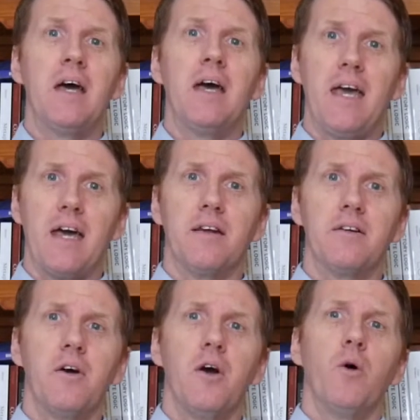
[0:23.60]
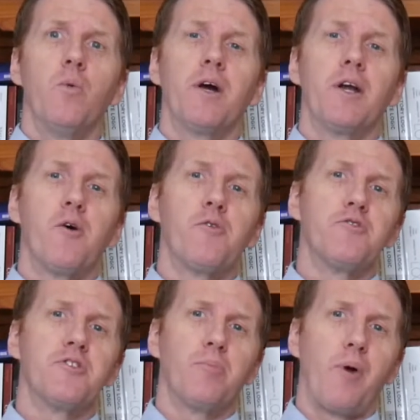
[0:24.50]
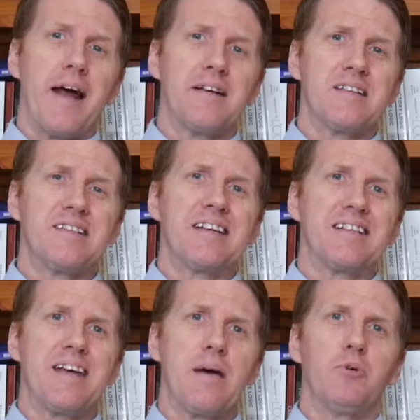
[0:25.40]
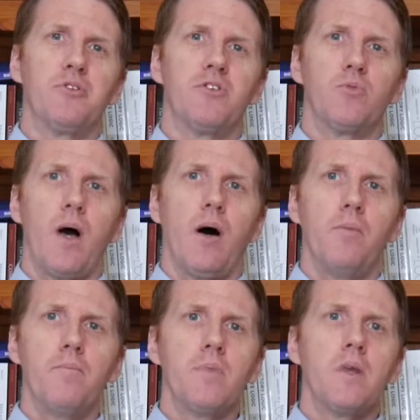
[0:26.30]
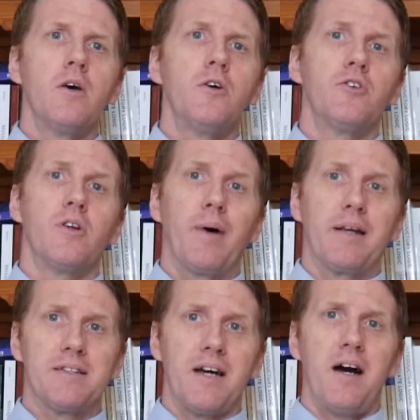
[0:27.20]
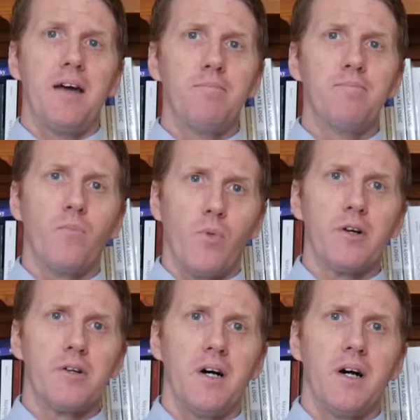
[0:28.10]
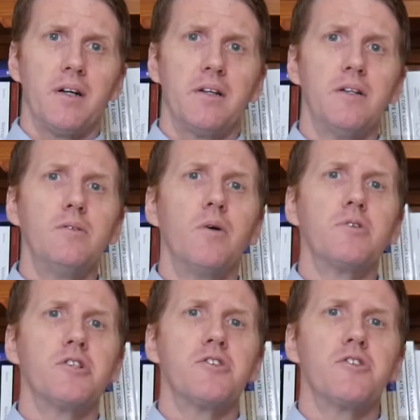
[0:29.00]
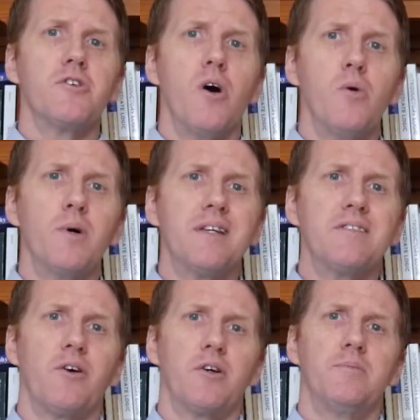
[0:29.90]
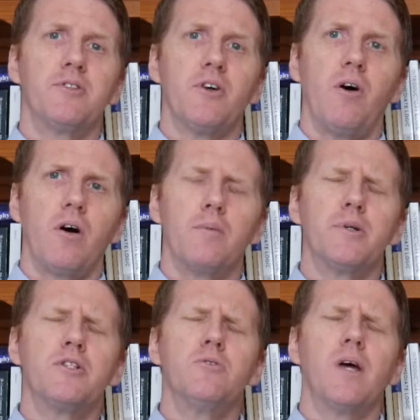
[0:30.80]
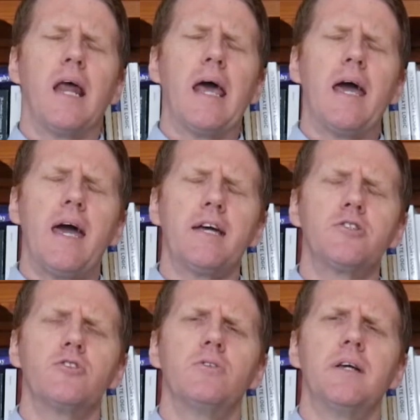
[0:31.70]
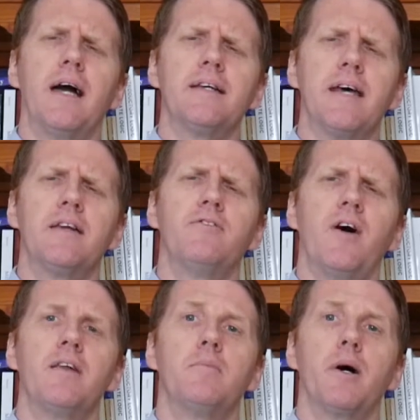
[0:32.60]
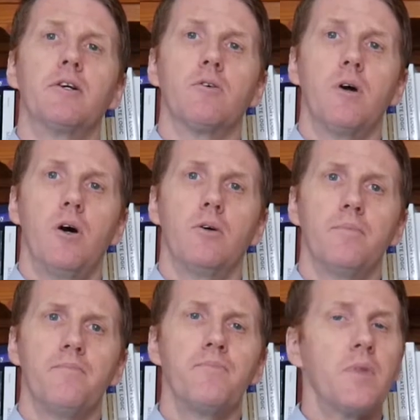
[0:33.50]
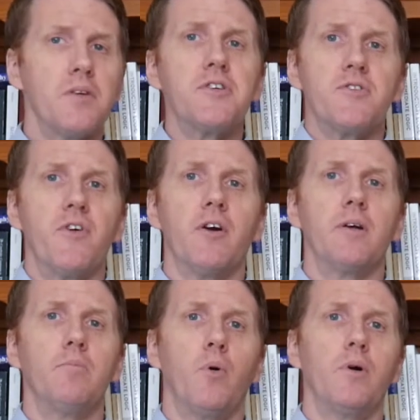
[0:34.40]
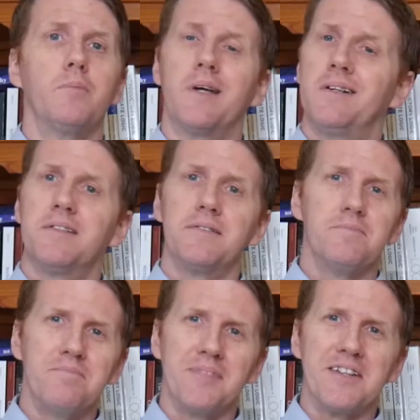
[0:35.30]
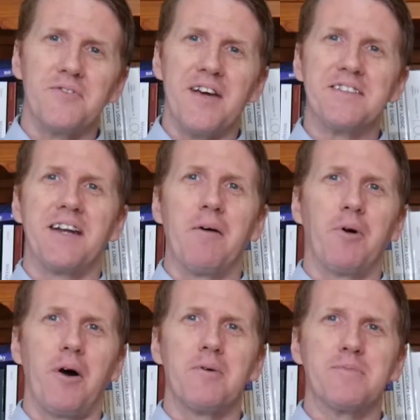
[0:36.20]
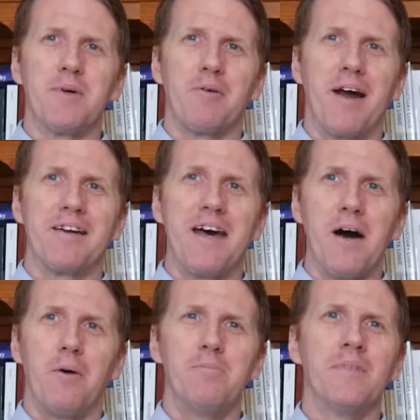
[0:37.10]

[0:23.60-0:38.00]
And we're going to go through some practice examples as well, so that by the time we're done, you don't just know what these arguments are, but you can actually identify them on your own. This is very important because, let's face it, I won't always be around to help.